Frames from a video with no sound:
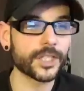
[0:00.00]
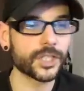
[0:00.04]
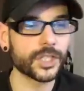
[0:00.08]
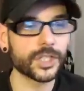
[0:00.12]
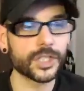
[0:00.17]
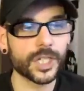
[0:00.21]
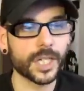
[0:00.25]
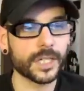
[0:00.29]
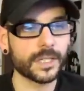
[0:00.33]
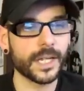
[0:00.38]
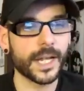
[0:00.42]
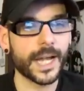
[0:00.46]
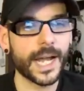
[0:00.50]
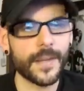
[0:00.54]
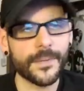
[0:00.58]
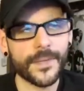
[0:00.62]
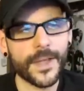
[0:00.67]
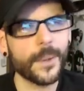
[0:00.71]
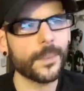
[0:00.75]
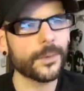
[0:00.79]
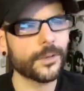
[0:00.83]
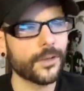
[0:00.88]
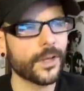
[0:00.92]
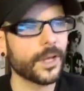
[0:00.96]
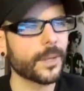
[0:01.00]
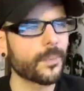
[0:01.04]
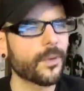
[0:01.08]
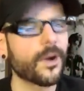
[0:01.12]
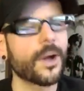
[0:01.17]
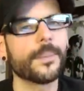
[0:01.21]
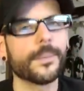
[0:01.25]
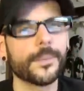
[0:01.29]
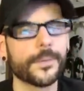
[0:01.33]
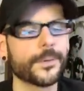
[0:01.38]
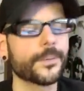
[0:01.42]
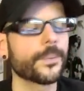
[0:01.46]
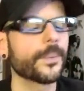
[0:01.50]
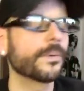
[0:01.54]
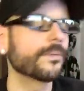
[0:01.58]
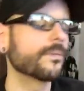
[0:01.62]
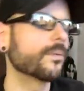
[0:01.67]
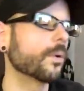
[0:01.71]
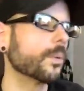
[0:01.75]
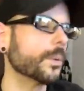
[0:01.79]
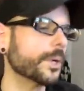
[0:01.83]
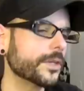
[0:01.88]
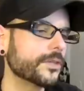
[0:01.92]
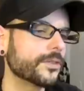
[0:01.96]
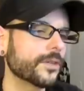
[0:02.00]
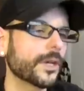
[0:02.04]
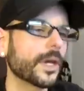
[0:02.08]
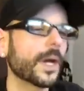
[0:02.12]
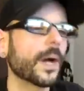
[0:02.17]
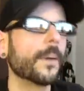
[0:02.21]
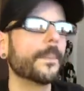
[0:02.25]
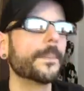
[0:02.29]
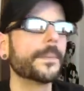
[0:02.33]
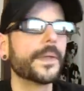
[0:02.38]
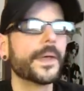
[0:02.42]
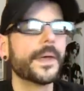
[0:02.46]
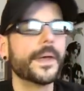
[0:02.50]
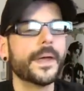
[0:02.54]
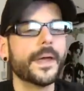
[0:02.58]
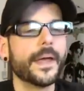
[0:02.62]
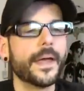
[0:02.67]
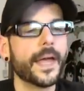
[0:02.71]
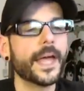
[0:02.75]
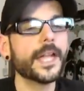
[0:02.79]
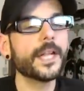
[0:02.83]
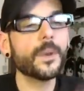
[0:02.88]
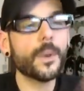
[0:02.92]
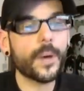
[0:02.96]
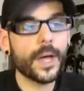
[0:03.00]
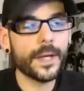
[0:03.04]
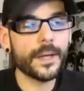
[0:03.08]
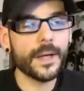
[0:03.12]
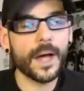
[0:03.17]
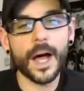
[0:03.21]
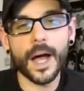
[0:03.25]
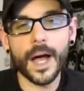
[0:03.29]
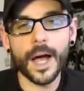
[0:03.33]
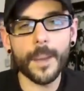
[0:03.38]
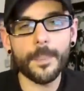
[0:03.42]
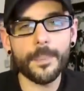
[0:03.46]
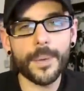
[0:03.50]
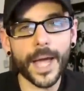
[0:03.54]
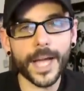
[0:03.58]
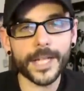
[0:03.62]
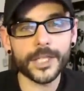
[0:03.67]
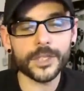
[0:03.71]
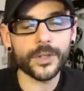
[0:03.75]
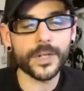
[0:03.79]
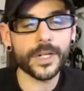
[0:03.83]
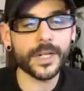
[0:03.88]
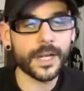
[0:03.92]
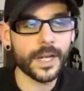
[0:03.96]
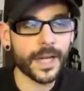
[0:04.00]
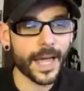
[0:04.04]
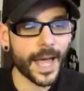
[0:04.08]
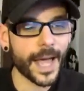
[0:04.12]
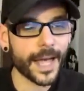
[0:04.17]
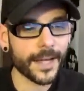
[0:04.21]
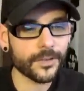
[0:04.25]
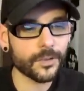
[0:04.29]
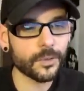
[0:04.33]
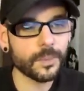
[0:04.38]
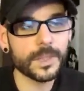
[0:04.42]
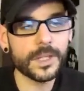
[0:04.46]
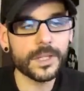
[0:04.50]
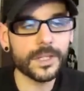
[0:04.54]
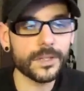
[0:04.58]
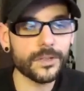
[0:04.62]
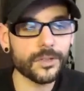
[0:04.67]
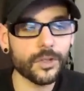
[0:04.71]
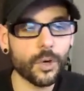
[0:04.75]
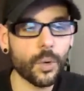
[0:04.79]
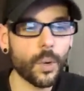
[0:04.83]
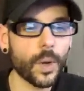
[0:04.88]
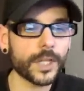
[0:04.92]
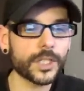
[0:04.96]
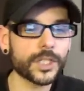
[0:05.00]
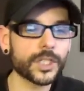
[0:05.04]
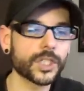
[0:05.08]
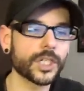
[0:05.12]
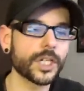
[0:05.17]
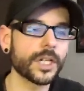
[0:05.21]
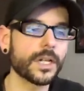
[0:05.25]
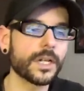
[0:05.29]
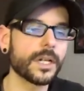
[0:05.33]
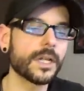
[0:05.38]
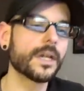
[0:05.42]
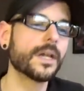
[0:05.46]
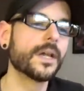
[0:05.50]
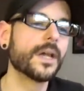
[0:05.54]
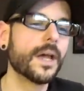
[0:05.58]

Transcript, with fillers: should check that out. That was like probably three or four weeks ago. Anyway, uh, Patrick asked me this question